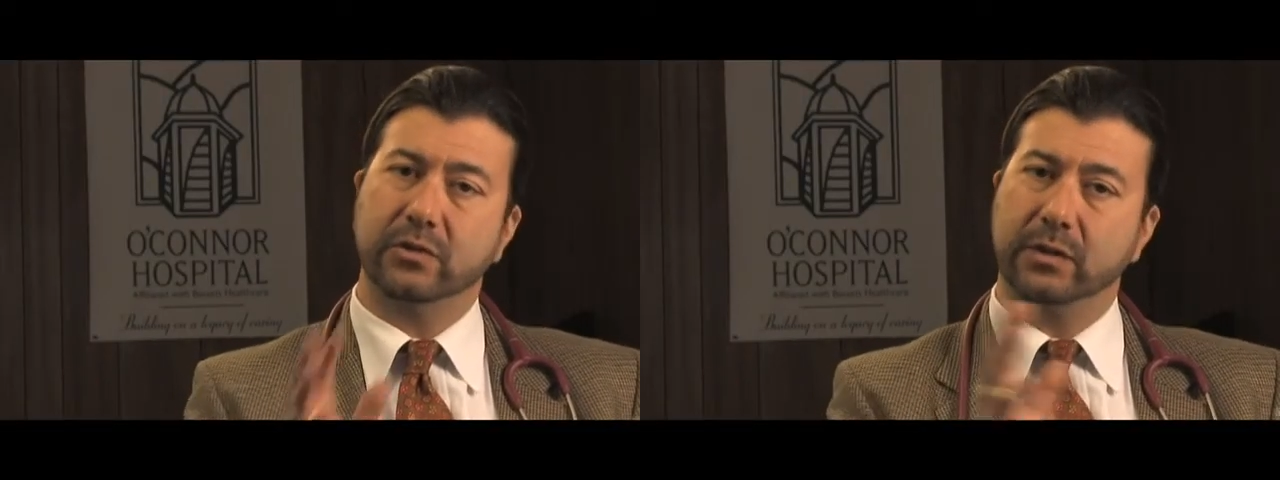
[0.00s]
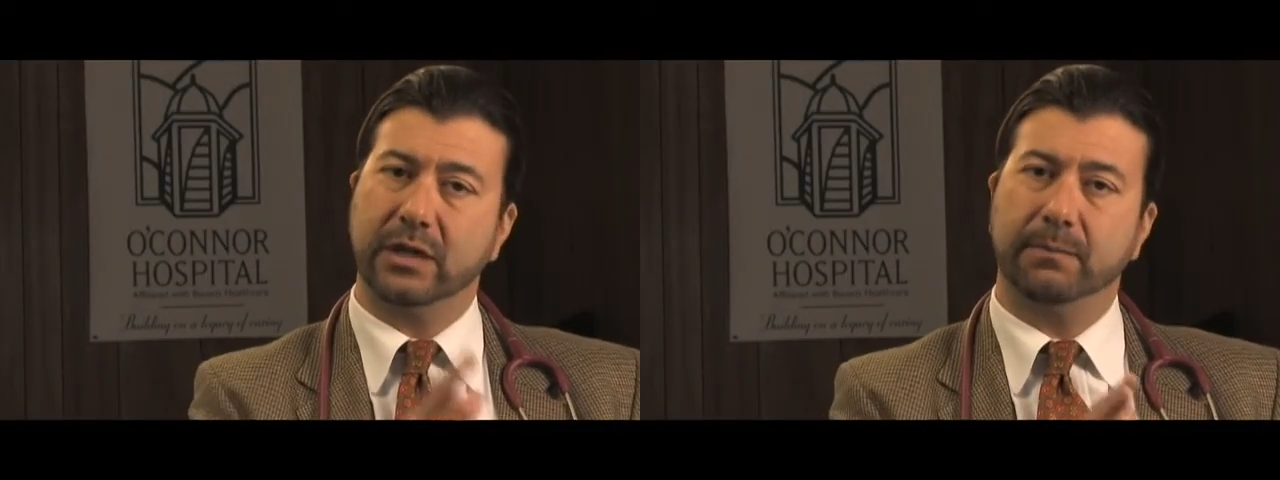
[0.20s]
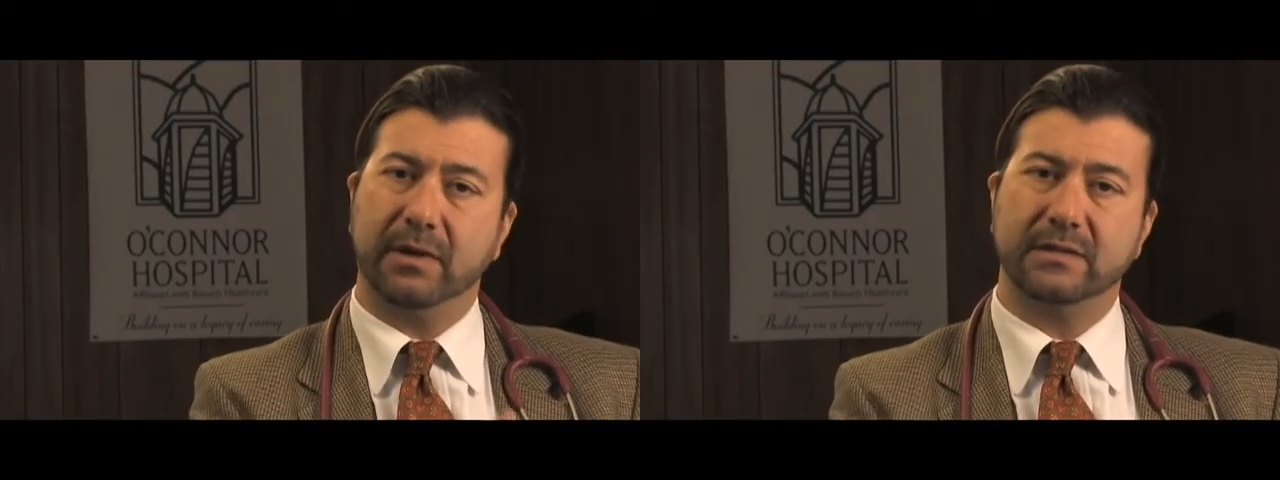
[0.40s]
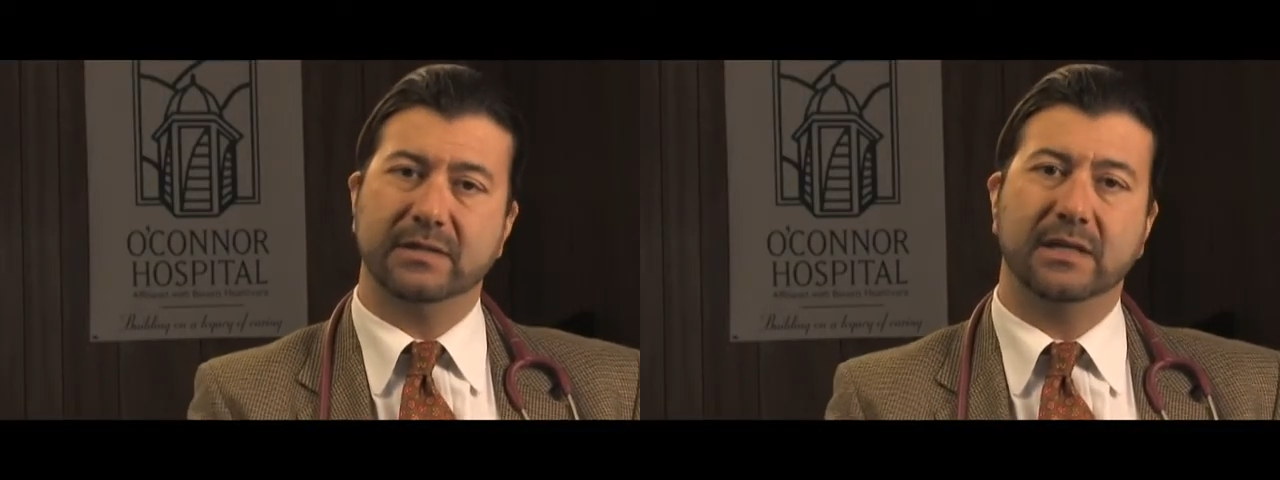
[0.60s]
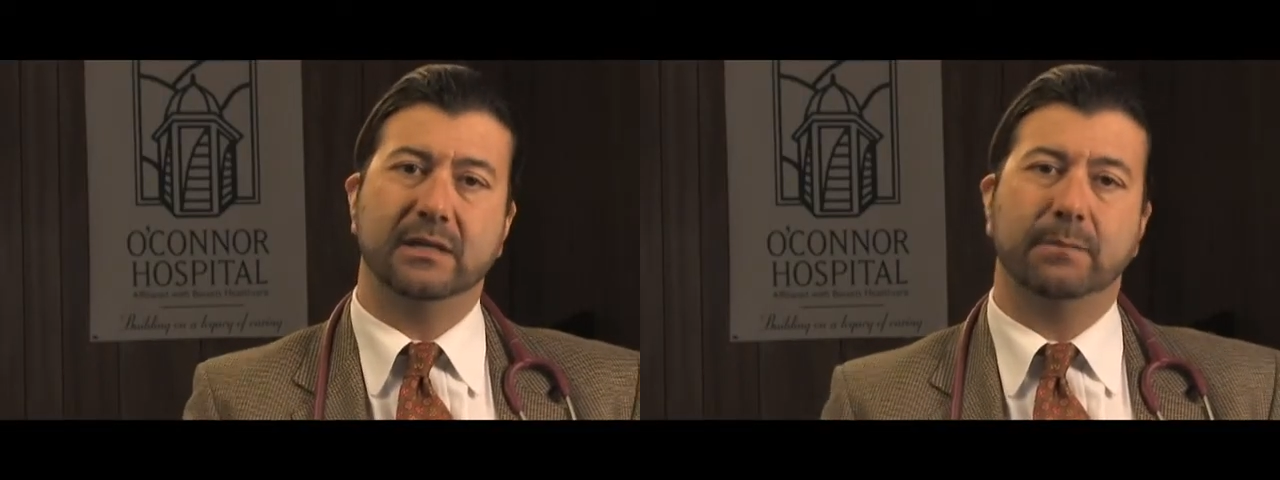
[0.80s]
to keep on
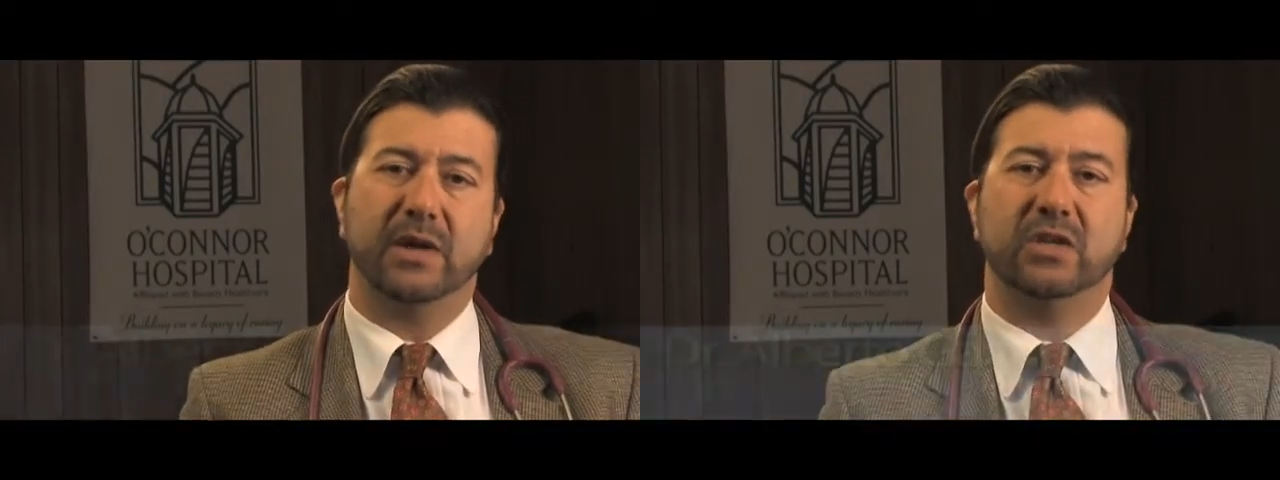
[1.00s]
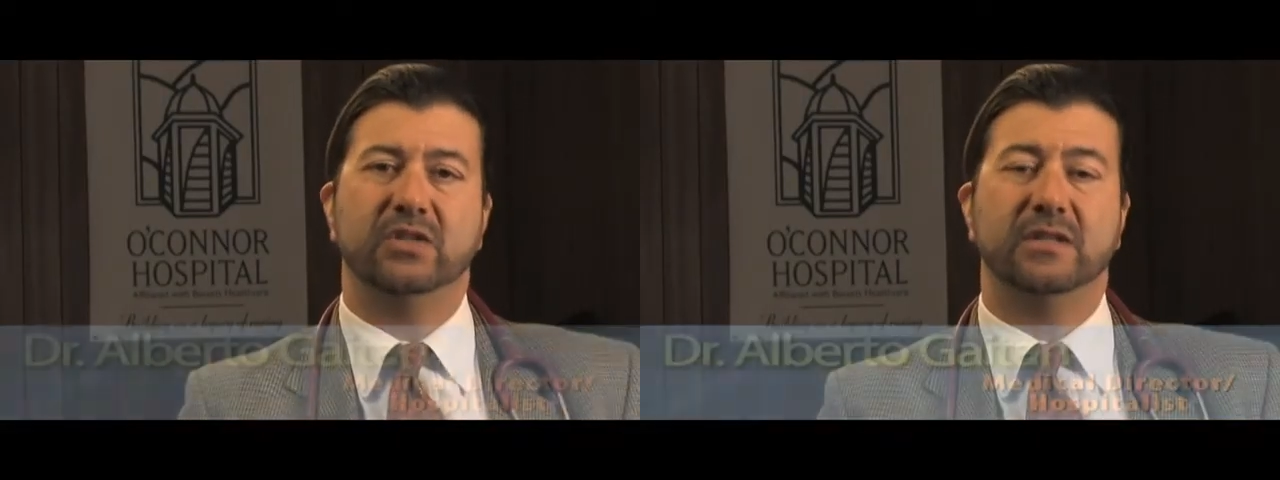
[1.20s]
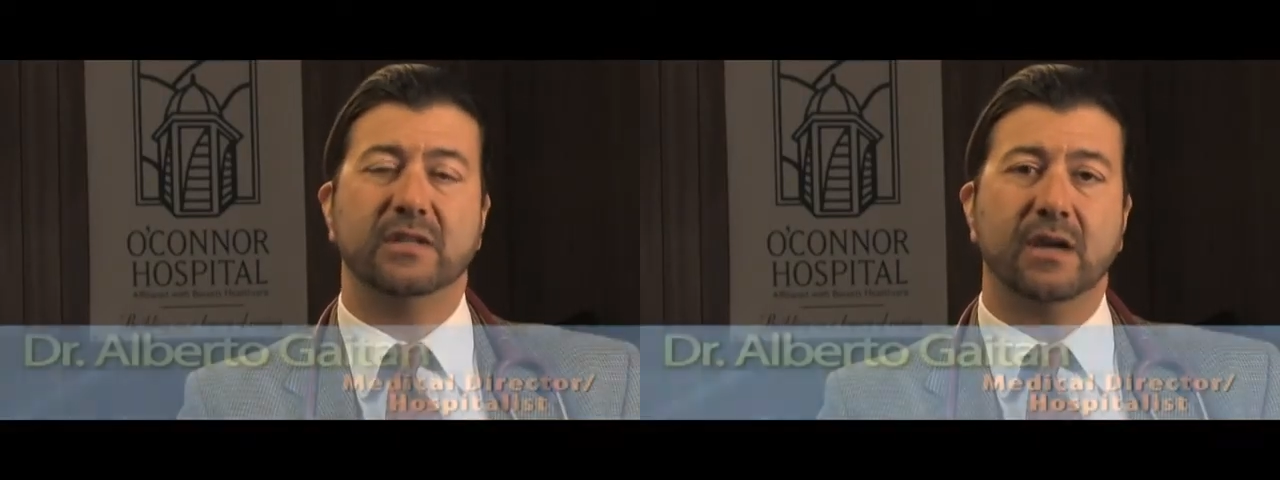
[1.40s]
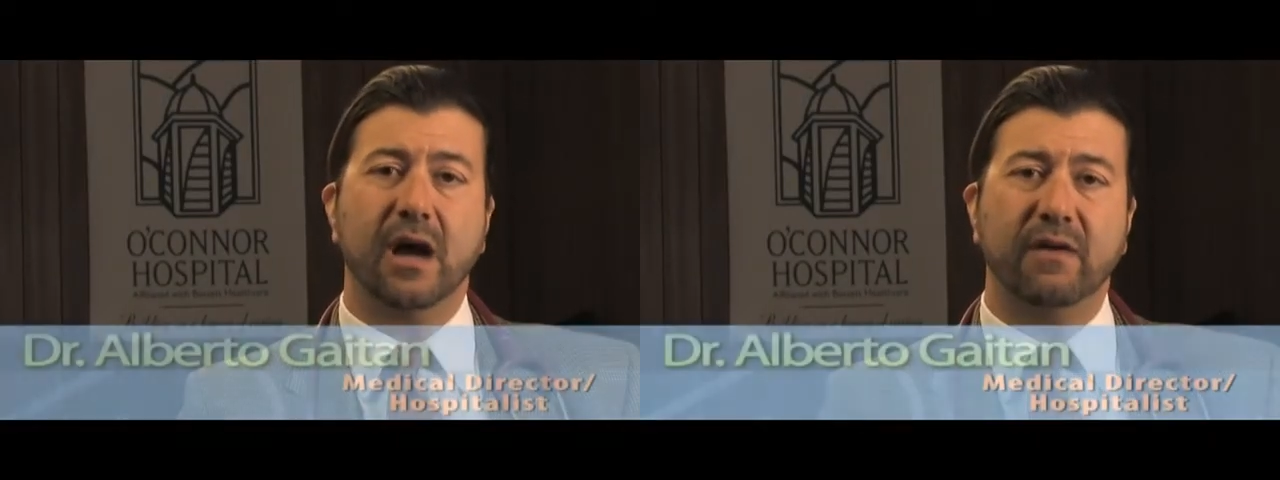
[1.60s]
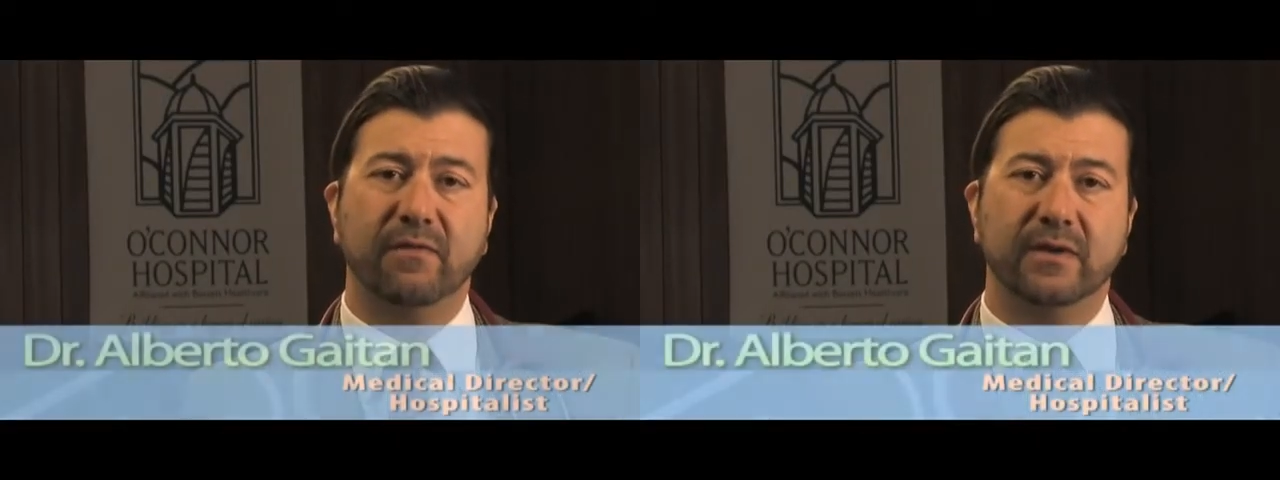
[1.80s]
seeing the patients in the
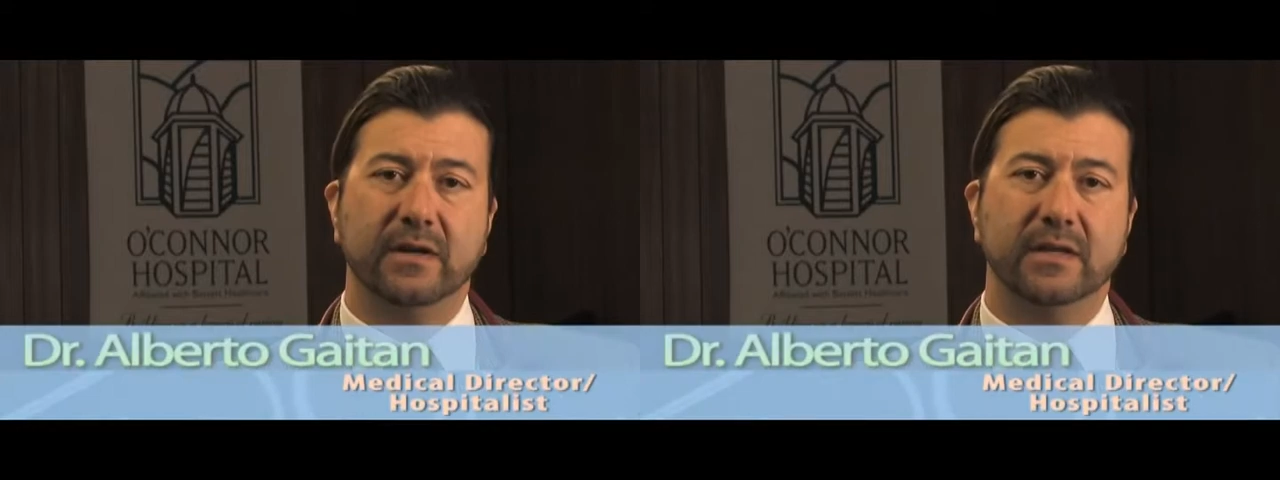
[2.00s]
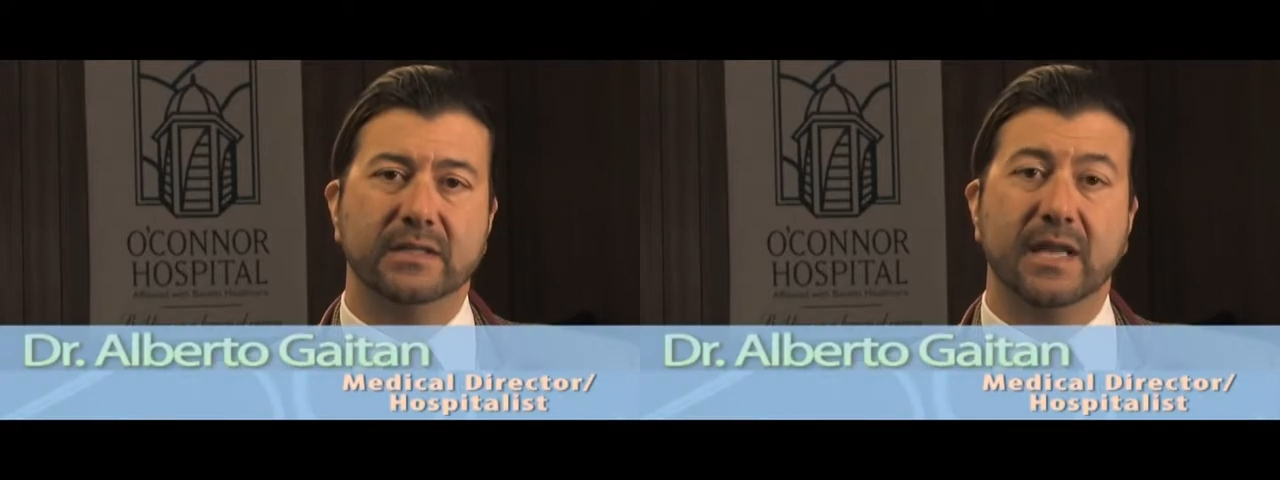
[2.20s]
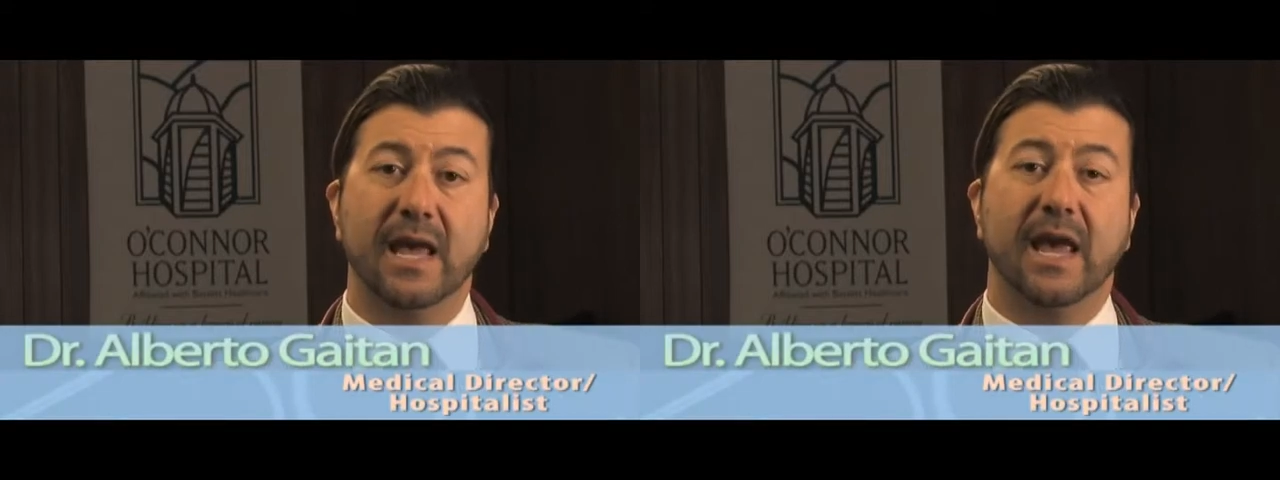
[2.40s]
office,